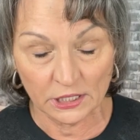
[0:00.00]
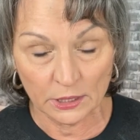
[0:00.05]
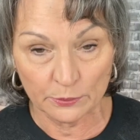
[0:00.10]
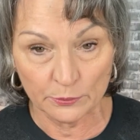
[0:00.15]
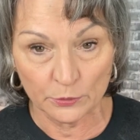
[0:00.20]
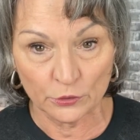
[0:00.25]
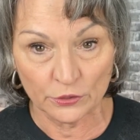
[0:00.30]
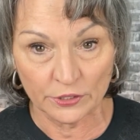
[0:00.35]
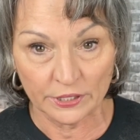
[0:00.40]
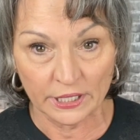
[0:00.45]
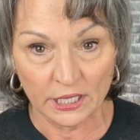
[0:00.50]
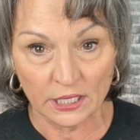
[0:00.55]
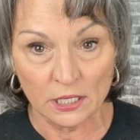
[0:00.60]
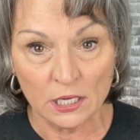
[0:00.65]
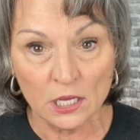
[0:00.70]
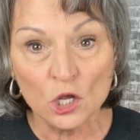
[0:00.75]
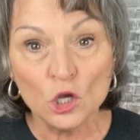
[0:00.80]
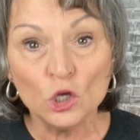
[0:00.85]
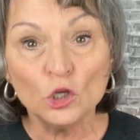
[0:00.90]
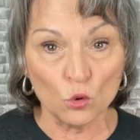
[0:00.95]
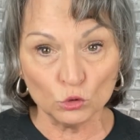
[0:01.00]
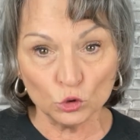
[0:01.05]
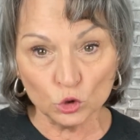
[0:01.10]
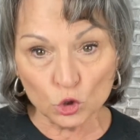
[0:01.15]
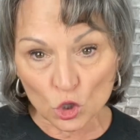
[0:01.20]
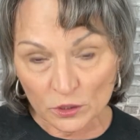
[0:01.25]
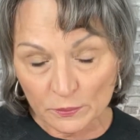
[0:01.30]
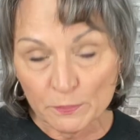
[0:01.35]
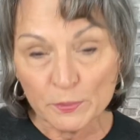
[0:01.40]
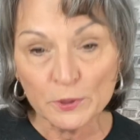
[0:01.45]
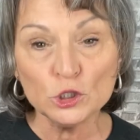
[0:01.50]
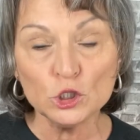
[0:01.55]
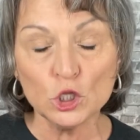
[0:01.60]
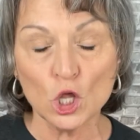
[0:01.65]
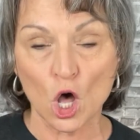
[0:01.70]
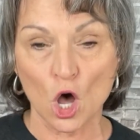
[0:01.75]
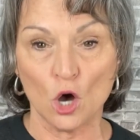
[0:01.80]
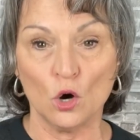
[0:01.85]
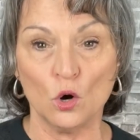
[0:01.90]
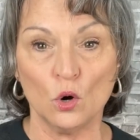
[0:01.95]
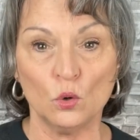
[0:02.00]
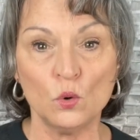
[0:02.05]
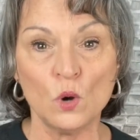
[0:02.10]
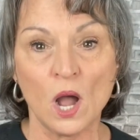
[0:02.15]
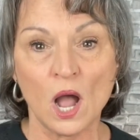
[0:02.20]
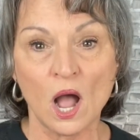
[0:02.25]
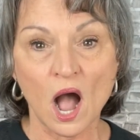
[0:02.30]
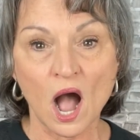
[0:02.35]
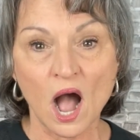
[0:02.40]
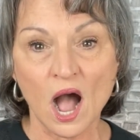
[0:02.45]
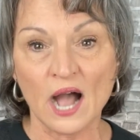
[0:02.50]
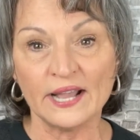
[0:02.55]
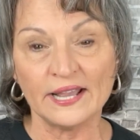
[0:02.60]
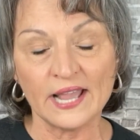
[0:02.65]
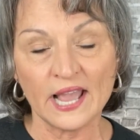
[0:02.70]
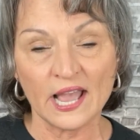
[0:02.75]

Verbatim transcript: community. Look below. I